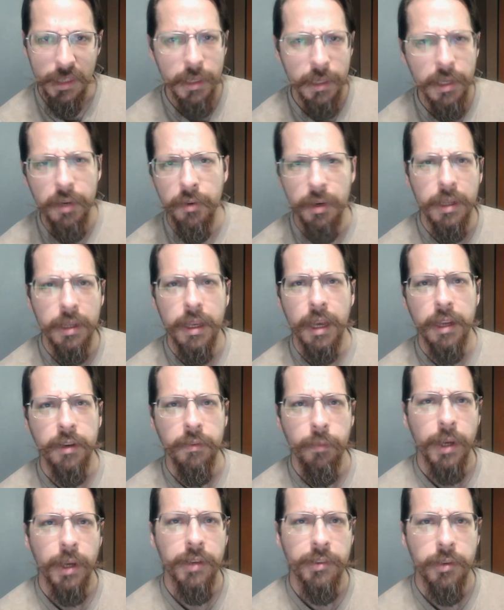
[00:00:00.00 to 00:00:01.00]
here in kind
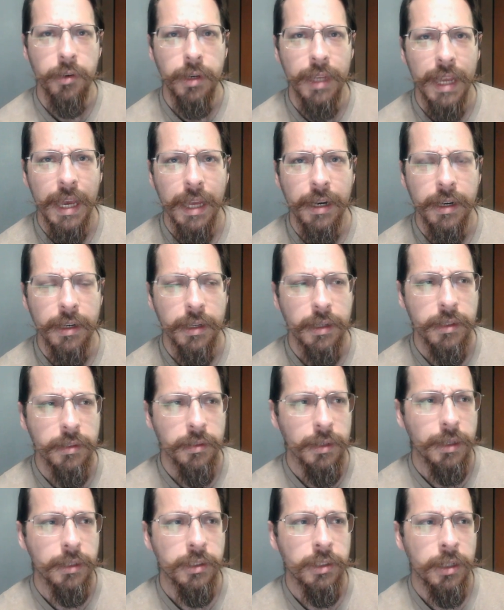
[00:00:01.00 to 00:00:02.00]
of Western Canada and
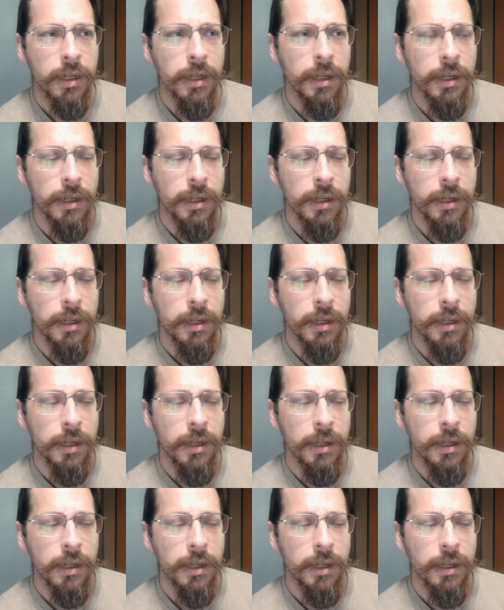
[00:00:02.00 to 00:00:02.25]
such.